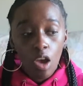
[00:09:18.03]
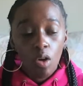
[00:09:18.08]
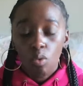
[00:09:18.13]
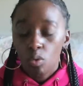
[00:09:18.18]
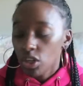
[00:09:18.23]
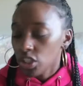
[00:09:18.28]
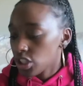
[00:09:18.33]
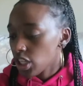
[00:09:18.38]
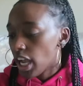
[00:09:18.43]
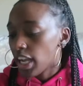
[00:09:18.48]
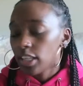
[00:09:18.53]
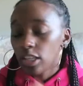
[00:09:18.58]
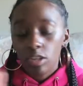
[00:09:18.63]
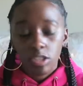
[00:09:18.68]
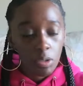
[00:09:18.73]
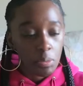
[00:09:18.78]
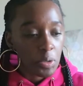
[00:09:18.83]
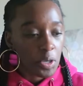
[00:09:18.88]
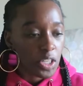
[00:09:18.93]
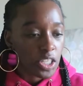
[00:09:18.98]
Which I know
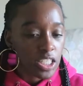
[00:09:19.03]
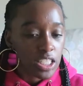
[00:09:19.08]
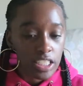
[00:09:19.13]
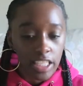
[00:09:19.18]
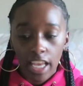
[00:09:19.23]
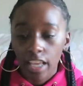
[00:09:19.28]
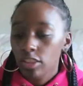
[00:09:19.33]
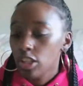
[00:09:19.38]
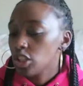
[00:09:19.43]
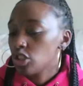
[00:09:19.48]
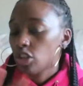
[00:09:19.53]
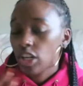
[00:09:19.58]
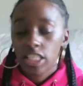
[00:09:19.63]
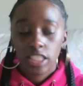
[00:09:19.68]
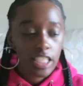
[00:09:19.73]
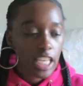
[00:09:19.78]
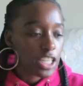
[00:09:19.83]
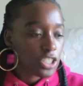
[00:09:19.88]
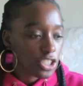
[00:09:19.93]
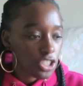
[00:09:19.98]
some people are going to say the
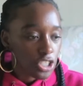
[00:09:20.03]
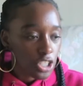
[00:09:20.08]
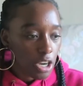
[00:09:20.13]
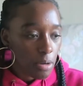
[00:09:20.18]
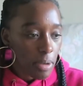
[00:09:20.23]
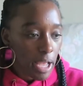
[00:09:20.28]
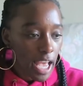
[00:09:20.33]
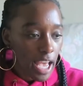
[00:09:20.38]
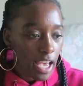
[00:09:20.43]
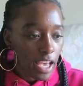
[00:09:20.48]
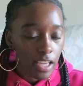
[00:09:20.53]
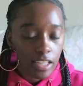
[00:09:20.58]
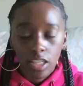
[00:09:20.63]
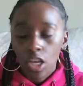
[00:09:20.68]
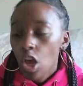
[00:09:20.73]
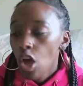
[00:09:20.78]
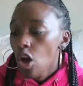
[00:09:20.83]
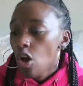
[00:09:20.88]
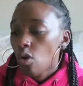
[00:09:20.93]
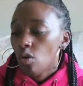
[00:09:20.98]
translations are bad,
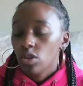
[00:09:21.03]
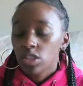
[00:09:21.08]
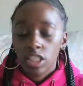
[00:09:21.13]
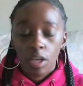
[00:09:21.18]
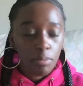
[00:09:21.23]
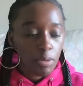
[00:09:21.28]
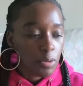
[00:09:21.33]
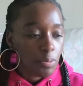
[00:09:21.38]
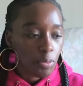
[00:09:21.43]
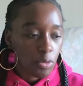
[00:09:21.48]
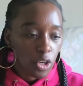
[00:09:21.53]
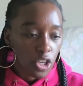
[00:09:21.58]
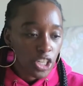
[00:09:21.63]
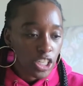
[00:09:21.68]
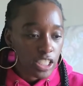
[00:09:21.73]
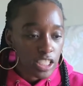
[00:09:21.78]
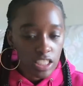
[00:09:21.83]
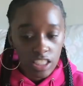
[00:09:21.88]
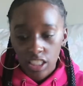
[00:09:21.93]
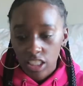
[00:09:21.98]
or some people are
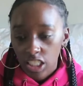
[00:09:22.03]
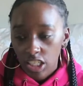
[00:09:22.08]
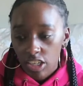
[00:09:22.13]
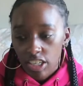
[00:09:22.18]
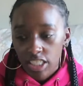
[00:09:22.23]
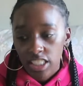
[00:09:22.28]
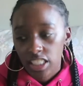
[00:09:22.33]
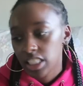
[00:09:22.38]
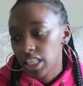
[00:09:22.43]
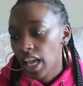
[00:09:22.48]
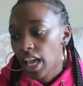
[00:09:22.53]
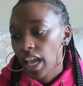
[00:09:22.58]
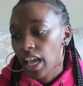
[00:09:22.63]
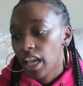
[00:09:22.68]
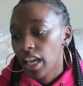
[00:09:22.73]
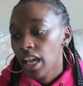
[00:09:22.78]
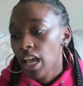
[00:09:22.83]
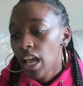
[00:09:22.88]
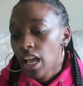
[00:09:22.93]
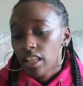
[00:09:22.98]
going to sit there and
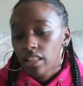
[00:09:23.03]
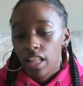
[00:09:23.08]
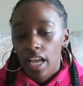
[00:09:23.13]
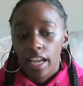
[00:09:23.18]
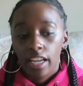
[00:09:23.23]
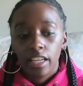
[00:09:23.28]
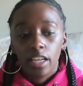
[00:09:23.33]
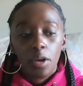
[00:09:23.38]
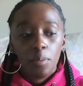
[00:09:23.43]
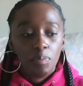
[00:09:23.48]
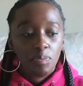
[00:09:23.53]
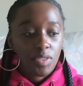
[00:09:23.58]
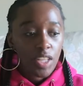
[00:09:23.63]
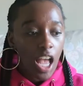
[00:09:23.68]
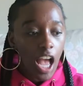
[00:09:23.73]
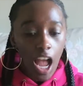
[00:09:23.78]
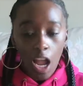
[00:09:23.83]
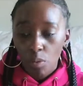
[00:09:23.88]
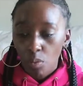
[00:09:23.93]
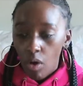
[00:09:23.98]
say, like,
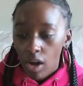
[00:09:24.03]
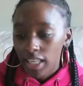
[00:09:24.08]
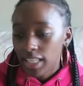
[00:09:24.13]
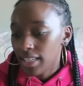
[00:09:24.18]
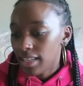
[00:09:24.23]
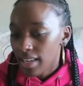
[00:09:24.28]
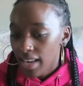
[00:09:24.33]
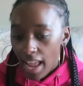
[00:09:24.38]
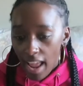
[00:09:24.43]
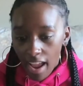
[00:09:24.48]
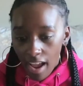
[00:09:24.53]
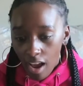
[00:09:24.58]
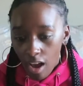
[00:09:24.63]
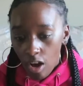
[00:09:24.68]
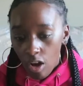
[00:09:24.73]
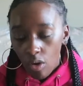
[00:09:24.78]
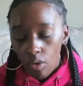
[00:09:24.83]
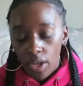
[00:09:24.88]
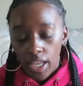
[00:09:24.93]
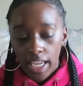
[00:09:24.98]
I want it
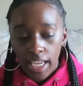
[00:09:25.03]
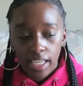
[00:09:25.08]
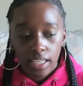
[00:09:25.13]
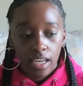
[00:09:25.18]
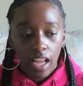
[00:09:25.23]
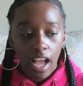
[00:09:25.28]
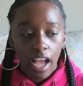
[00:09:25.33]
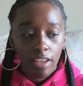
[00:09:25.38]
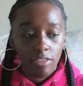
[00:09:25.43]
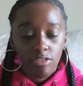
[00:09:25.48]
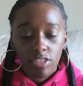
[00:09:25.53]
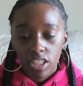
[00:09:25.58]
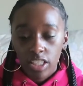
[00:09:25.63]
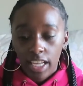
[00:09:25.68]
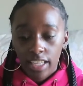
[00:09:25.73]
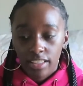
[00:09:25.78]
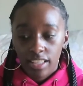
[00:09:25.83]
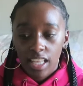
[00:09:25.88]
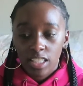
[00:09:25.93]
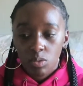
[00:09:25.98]
now. And I feel
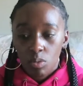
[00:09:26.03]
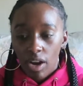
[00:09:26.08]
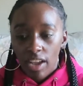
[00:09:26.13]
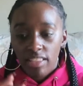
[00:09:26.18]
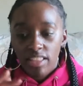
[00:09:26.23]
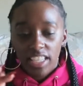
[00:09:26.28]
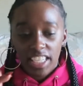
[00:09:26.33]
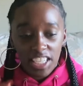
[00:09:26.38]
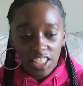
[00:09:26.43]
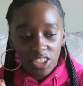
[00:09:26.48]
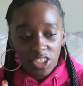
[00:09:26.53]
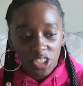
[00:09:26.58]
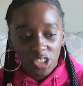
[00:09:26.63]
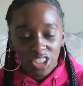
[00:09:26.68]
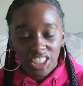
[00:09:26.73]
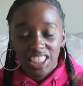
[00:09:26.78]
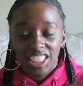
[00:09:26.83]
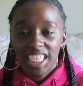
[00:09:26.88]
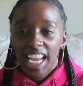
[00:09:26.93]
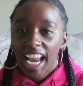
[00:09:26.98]
like that's why the
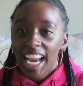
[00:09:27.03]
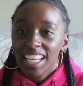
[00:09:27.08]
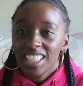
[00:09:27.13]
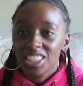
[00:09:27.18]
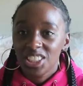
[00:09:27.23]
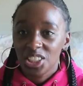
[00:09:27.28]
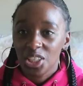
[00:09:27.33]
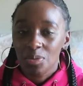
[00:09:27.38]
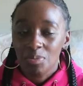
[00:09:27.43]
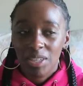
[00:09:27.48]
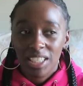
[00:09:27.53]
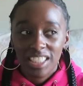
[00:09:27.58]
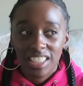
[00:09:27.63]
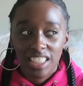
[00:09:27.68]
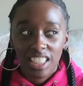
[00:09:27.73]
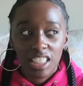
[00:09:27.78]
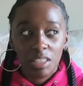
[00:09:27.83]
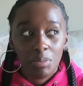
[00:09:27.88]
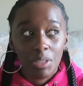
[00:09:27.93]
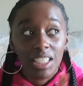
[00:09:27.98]
industry changed so much,
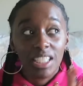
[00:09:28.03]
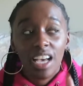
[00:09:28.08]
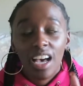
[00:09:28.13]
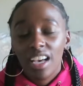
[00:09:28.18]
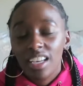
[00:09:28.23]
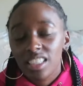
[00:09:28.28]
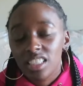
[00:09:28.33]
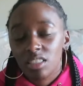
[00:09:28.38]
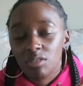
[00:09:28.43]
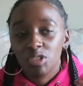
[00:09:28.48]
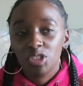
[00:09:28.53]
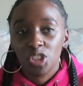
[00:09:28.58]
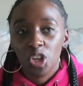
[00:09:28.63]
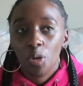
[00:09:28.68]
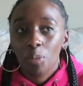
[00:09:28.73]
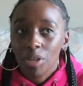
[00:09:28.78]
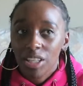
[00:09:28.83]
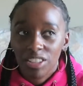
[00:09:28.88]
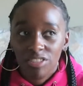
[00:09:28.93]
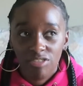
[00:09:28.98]
is because of so
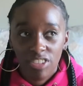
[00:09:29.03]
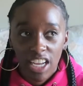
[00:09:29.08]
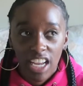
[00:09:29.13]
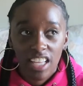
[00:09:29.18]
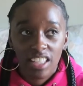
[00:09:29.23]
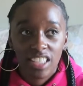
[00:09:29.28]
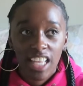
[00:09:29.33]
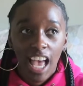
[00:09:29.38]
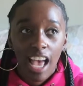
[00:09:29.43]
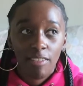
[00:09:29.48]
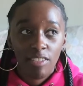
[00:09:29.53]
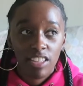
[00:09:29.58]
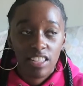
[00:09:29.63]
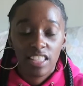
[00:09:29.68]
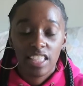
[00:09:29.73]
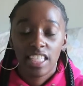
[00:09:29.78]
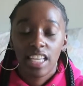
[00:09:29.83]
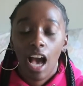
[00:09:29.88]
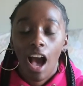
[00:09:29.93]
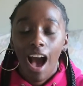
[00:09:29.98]
many fans having
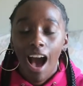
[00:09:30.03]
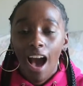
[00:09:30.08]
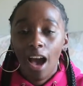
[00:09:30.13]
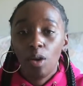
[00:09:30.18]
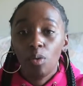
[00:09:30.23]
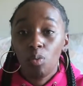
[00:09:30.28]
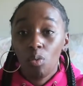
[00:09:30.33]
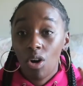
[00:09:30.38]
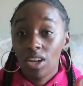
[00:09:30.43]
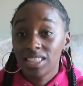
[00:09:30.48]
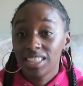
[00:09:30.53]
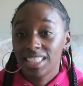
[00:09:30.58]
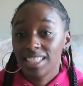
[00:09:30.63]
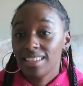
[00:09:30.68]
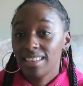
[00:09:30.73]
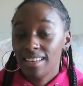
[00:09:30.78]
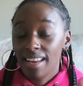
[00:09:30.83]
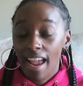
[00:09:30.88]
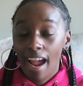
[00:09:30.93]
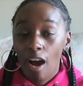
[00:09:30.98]
the I want
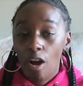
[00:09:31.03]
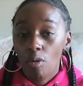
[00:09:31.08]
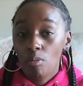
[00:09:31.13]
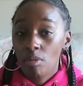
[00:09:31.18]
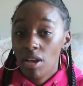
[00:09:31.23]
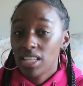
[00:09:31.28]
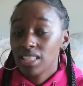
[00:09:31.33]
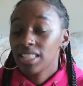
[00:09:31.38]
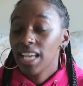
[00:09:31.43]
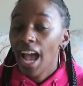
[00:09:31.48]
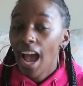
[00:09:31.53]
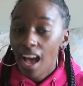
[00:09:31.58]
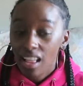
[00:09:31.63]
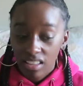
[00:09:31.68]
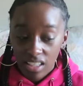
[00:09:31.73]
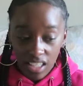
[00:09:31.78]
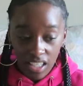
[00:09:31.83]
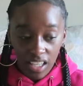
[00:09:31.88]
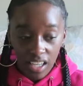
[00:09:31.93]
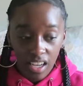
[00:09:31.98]
it now
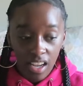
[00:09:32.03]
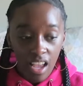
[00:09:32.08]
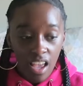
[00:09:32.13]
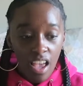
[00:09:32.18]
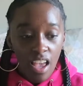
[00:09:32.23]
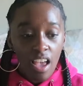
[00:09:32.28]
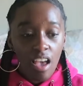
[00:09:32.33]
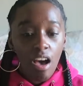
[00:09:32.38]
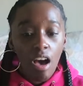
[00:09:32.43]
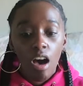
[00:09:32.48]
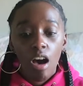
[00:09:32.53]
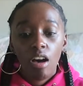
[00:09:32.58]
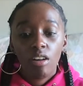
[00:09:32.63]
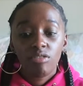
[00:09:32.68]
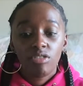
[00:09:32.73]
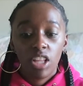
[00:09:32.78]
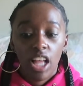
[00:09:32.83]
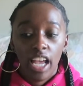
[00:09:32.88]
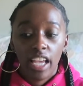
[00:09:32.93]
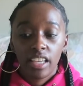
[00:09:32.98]
mentality
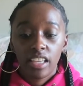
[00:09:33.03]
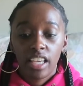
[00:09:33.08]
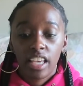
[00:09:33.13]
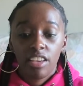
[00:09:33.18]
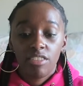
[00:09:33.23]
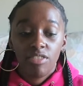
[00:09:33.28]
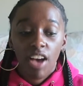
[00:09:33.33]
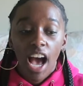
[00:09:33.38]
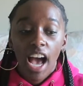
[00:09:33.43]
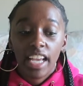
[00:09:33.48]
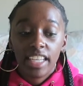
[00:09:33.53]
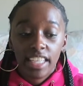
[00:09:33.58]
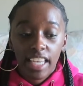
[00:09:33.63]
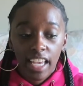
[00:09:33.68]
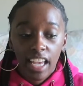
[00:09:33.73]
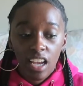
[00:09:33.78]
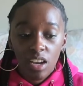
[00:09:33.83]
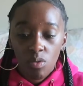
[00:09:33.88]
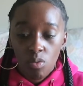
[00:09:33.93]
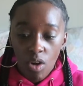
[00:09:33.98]
of like, if I
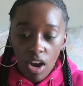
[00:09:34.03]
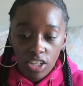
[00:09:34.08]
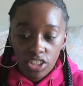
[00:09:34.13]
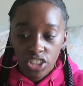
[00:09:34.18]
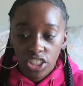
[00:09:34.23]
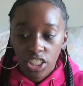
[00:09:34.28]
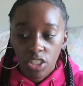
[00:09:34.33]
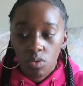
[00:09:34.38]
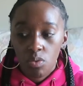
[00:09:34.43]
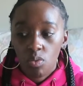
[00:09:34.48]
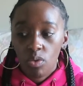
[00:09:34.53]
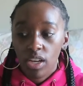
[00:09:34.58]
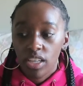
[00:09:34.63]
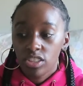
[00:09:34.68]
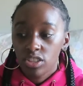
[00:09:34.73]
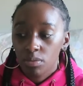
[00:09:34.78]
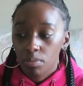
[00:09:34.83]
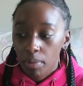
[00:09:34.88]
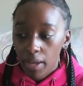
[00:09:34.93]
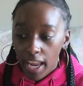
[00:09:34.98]
can't watch it when
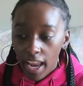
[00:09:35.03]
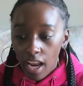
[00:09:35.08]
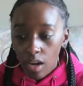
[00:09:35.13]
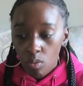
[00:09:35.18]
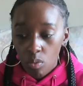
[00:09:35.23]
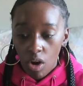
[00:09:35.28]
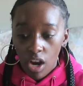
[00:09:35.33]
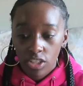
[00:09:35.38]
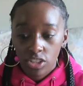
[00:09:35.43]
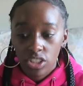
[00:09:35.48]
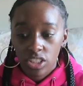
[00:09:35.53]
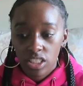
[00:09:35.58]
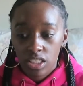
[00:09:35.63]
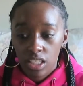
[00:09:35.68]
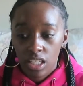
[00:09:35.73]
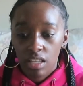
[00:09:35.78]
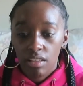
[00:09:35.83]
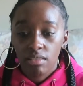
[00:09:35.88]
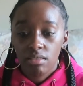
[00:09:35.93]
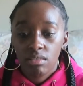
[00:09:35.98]
Japan watches
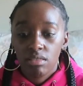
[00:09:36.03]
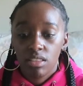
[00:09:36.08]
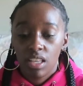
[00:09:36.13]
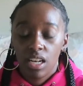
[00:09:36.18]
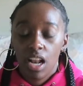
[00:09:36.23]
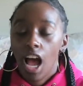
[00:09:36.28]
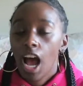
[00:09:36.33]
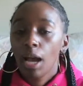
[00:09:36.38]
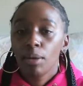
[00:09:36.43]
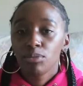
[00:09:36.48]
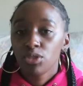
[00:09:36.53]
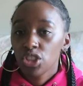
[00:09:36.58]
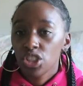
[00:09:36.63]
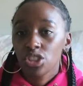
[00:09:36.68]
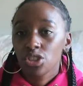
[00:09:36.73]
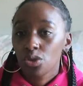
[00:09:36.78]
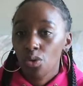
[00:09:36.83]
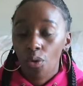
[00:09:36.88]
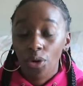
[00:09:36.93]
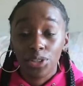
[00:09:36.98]
it, then I'm
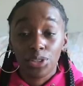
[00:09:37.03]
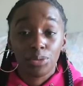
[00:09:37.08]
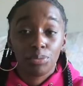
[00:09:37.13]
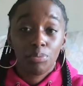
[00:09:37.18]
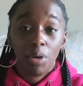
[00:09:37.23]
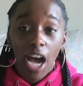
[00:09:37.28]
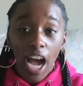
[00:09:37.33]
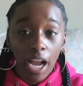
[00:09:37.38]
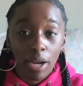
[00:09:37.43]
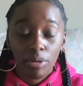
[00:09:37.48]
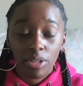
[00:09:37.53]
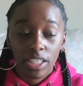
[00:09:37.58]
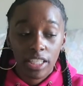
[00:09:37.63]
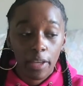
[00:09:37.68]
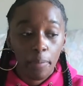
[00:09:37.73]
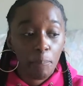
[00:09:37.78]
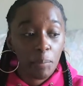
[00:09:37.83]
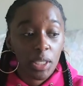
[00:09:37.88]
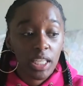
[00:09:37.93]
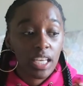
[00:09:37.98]
just going to pirate
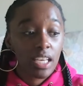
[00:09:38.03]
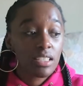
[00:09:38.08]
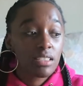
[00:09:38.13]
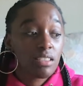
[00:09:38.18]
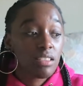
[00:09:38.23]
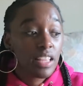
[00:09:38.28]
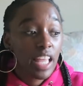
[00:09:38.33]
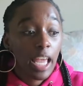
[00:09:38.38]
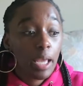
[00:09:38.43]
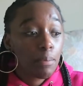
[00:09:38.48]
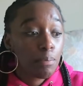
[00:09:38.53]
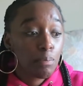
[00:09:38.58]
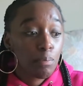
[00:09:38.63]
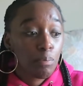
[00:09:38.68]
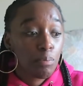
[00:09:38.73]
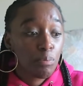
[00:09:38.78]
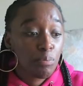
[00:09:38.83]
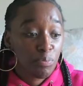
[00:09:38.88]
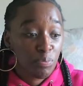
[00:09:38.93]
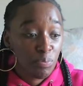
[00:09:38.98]
it because they
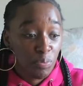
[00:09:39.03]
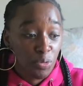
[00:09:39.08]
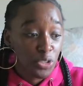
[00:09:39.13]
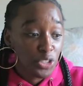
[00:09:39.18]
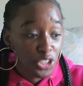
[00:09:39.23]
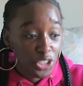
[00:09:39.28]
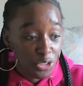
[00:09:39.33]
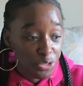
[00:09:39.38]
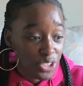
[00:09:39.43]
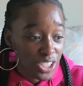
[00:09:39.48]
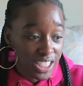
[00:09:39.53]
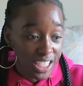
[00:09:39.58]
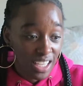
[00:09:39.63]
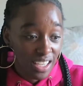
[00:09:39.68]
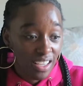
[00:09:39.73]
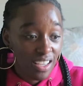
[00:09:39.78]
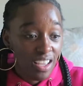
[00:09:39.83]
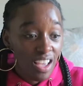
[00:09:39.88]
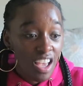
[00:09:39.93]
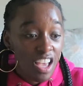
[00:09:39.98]
produce
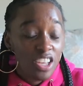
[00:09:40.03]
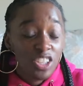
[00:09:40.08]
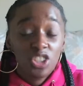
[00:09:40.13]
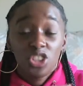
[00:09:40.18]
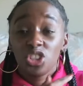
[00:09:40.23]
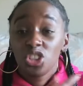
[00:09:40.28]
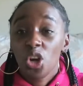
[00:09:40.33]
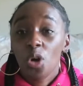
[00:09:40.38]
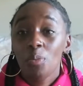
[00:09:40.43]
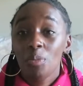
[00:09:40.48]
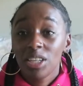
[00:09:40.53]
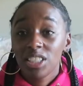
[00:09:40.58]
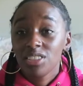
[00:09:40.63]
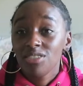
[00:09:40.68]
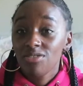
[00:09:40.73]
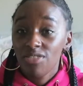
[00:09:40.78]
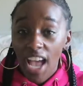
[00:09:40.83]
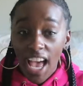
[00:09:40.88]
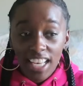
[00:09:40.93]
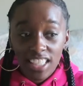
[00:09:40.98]
it so much
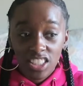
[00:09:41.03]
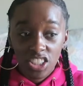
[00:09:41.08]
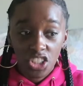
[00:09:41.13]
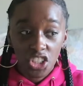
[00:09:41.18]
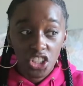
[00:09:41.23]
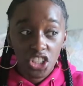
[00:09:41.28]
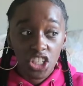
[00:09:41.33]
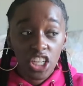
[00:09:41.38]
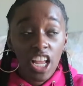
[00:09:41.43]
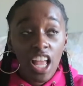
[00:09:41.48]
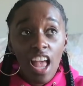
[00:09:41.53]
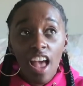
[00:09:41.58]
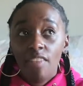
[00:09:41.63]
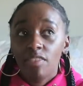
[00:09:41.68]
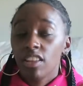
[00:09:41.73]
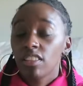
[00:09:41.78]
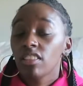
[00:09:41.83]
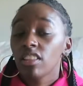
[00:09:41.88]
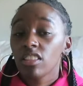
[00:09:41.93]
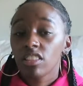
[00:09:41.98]
faster
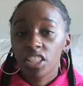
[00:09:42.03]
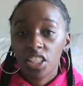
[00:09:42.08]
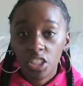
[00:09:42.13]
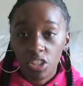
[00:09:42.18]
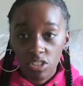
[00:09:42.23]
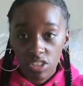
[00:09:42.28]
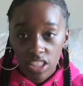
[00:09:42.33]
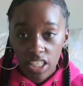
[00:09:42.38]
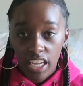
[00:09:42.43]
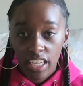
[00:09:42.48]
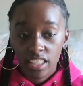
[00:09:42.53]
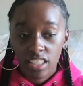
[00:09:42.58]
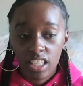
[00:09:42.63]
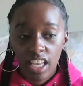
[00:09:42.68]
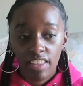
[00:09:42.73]
than the legal sites.